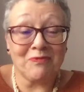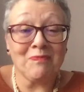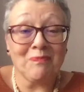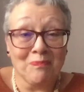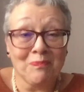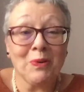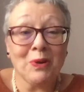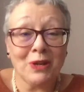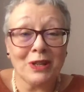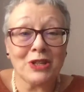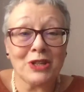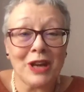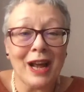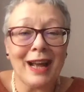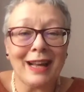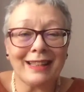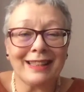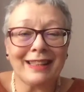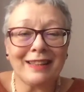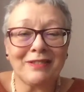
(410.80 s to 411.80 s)
book a
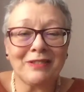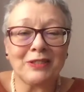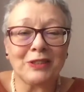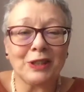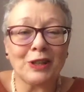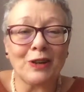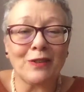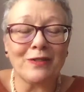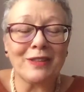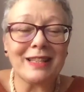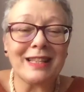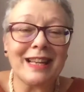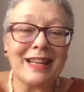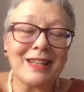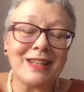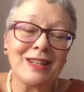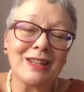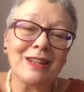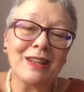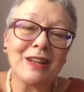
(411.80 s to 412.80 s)
chat for a
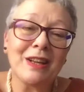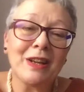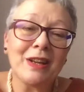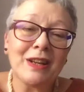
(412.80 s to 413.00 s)
conversation,